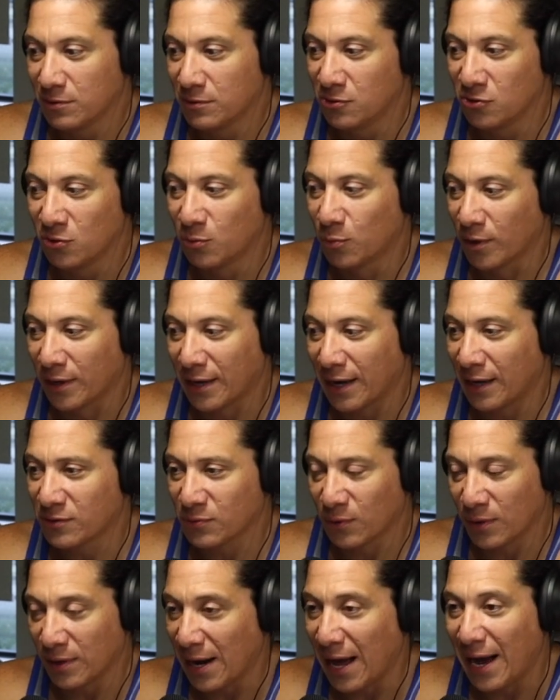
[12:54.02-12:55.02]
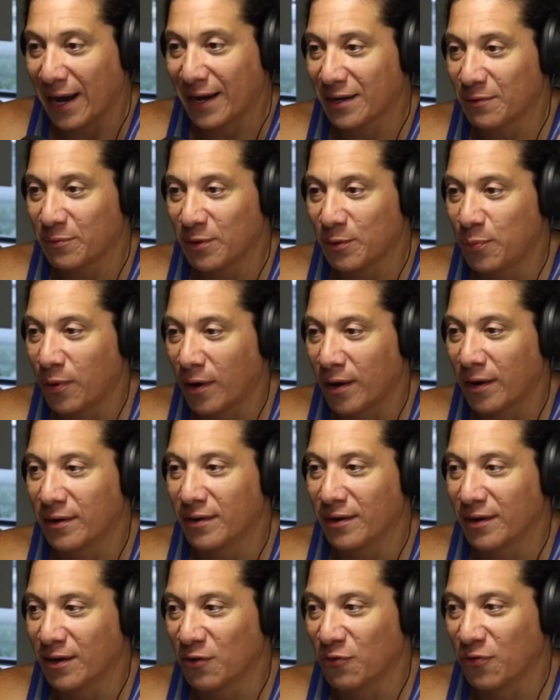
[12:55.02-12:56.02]
Zoom workouts were not going to be
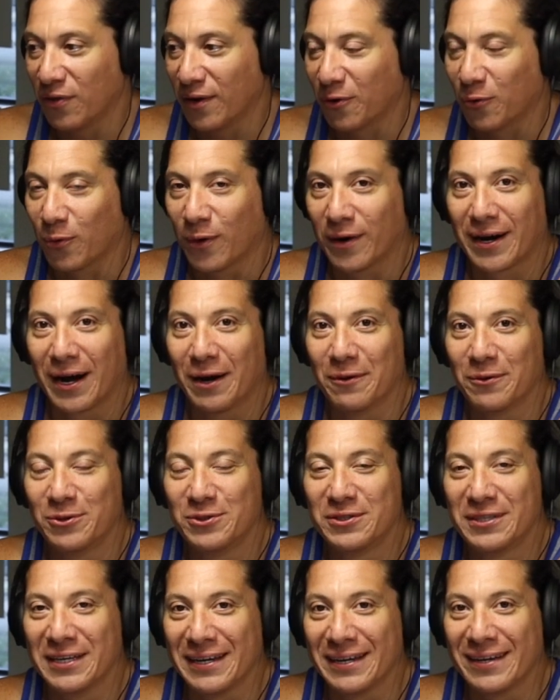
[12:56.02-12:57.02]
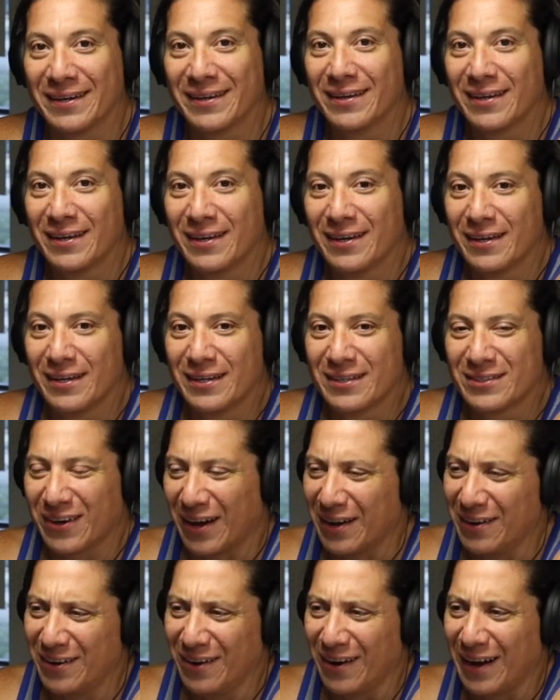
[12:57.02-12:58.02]
part of their workout routine. So
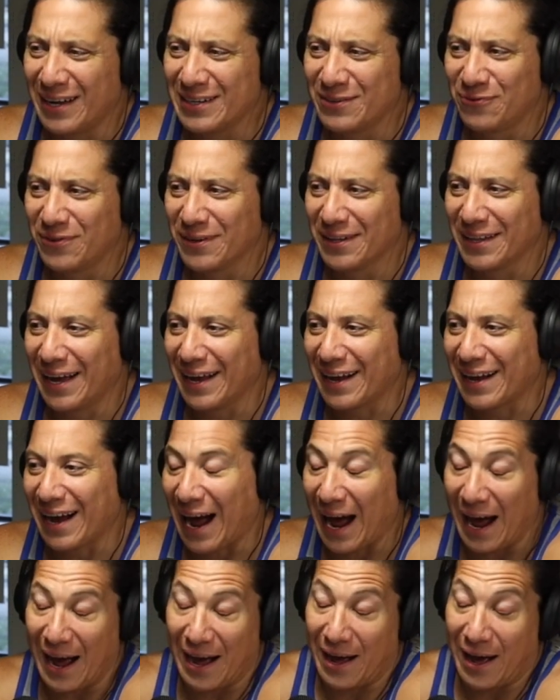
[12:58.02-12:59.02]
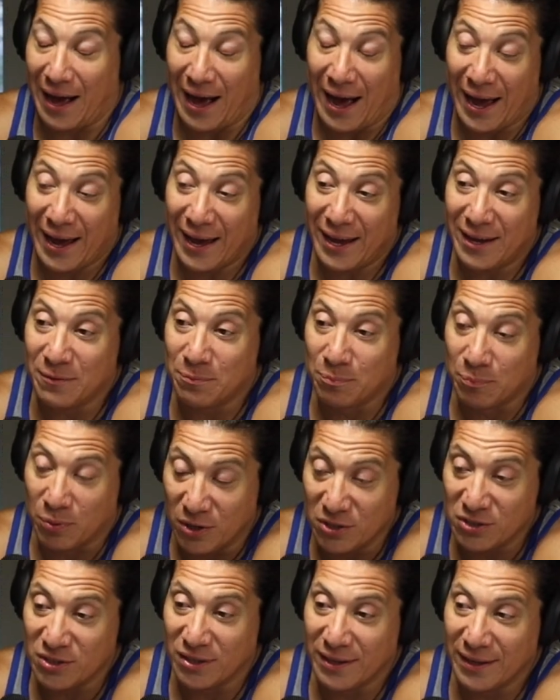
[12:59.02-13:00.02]
I don't know. I feel like I
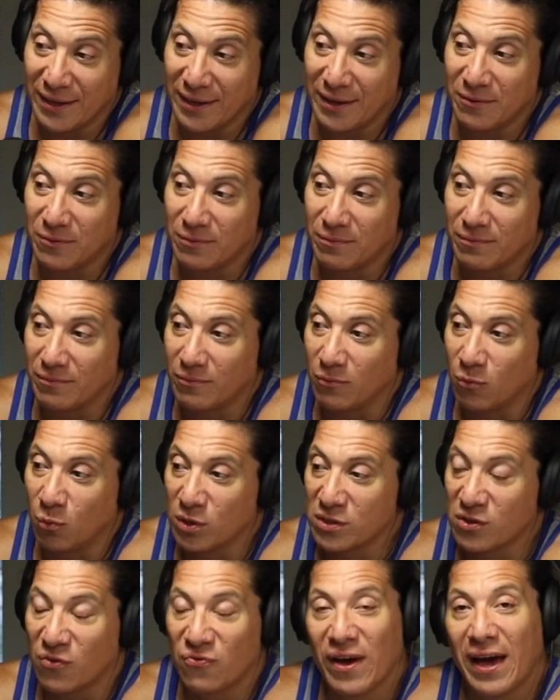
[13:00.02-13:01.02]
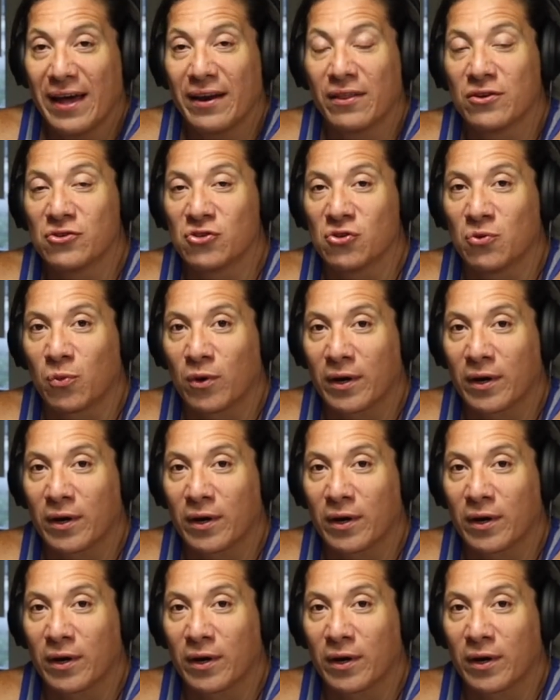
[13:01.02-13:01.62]
personally was a fan of the Zoom